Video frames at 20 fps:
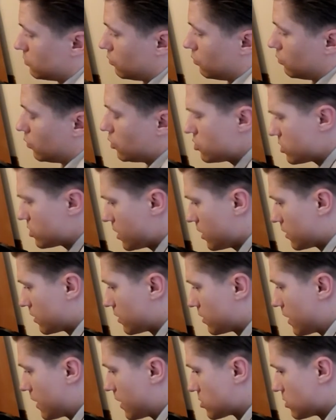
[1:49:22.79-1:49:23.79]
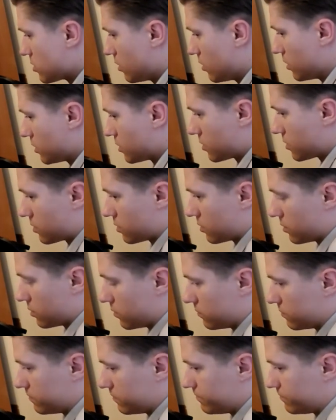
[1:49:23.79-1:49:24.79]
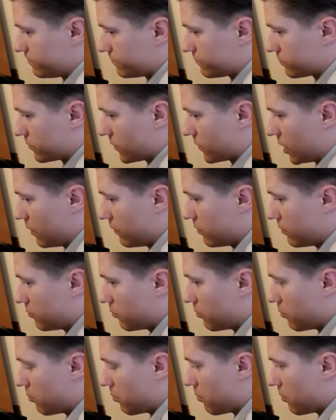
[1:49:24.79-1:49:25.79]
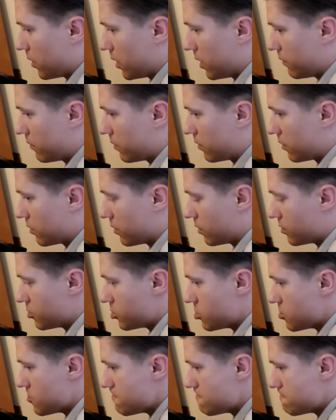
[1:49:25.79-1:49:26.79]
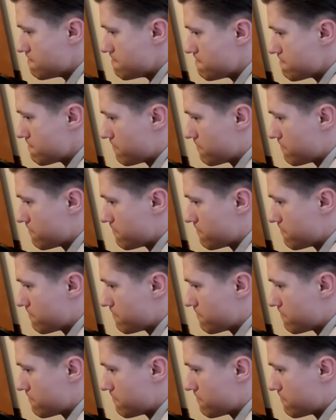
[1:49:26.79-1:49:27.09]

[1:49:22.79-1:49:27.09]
Would you say that Amazon is um, even even um,